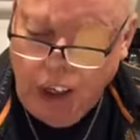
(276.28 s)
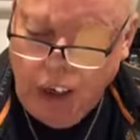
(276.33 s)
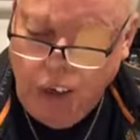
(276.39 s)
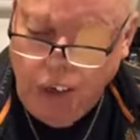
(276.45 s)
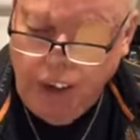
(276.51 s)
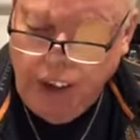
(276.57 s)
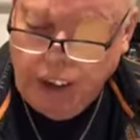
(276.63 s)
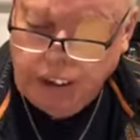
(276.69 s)

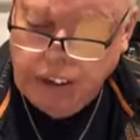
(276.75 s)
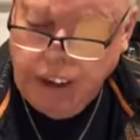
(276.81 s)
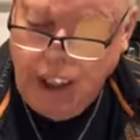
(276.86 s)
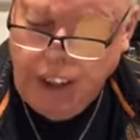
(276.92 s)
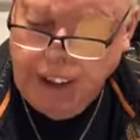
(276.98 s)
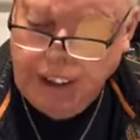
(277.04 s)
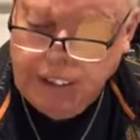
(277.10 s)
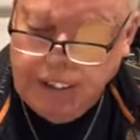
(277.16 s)
according as
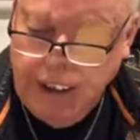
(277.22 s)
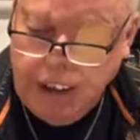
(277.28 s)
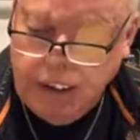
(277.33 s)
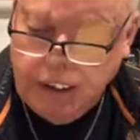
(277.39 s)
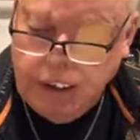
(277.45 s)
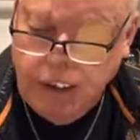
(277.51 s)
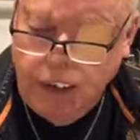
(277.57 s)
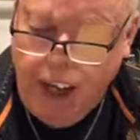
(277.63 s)
God hath
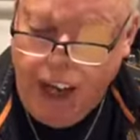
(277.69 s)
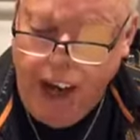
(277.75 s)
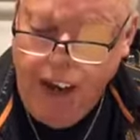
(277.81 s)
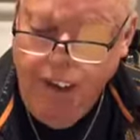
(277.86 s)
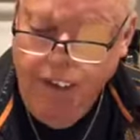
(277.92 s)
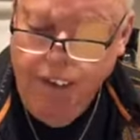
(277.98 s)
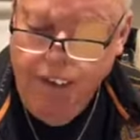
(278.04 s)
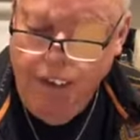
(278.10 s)
dealt to
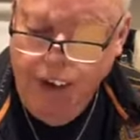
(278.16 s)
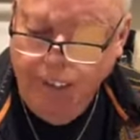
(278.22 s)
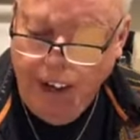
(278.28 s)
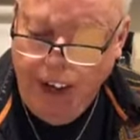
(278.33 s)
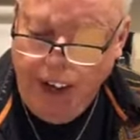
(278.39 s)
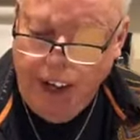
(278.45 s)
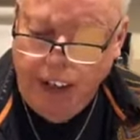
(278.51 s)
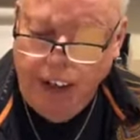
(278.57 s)
every
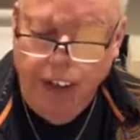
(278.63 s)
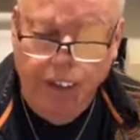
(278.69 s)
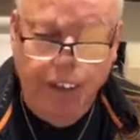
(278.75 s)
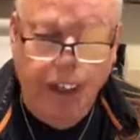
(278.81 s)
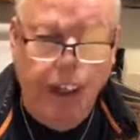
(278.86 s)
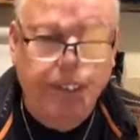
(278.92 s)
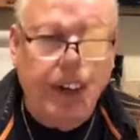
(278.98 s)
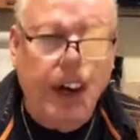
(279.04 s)
man
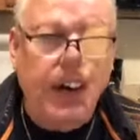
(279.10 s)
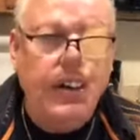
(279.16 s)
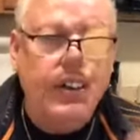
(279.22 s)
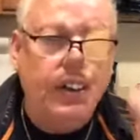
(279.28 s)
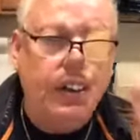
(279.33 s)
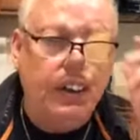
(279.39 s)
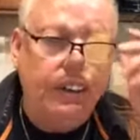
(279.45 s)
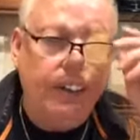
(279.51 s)
the
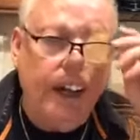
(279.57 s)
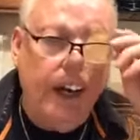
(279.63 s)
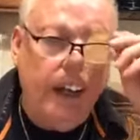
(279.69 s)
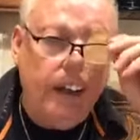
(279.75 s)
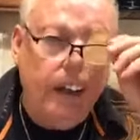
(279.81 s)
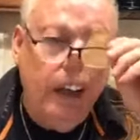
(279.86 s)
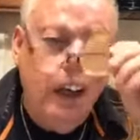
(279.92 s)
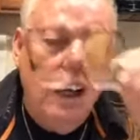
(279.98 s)
measure of faith.